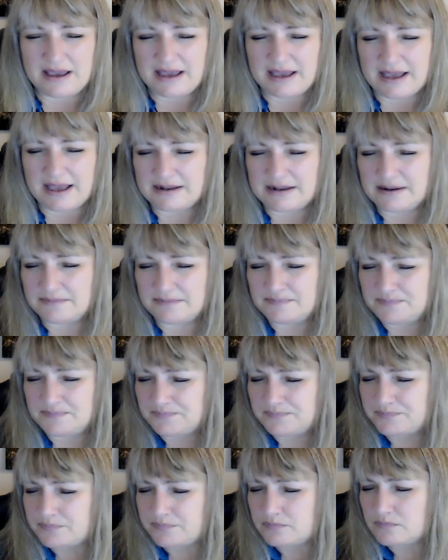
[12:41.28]
And
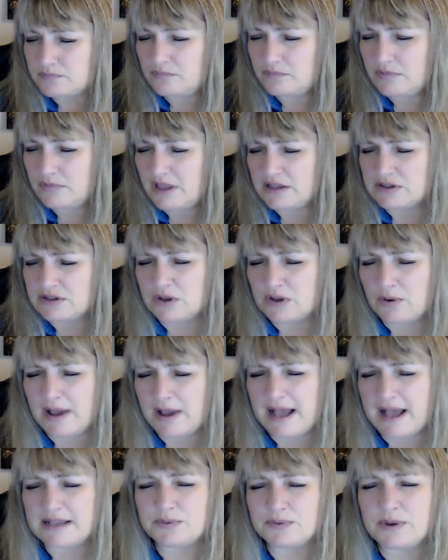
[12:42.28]
so
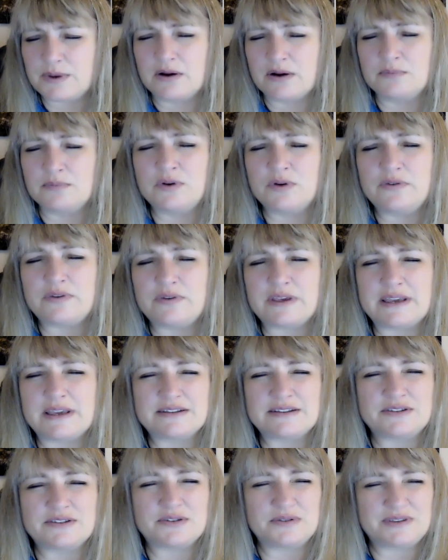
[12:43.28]
as we are moving
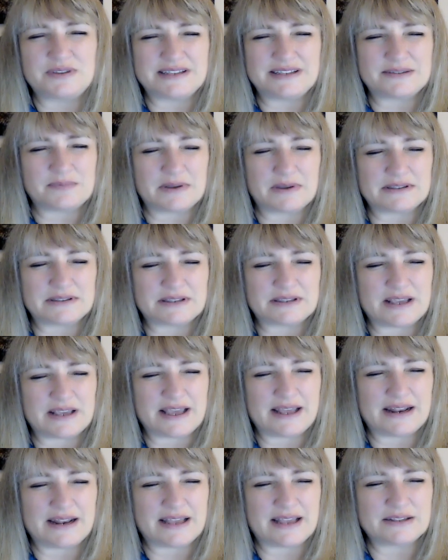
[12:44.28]
into these months
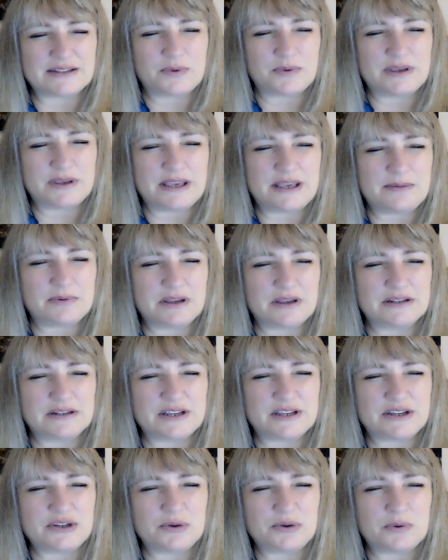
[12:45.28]
ahead, as we keep
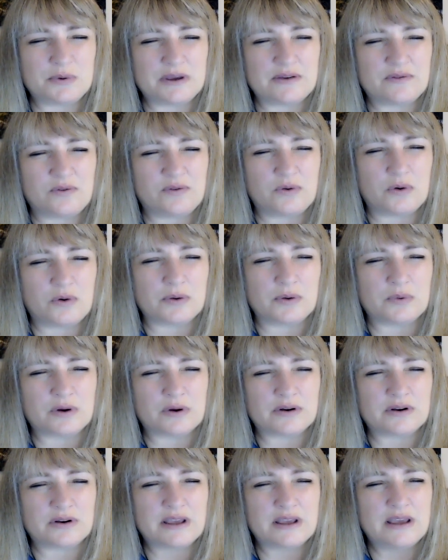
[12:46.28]
continuing
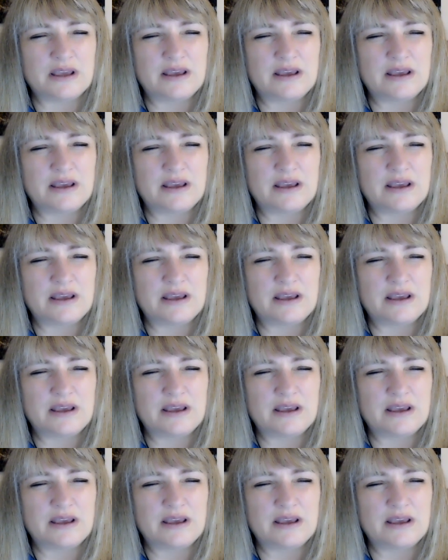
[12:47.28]
forward,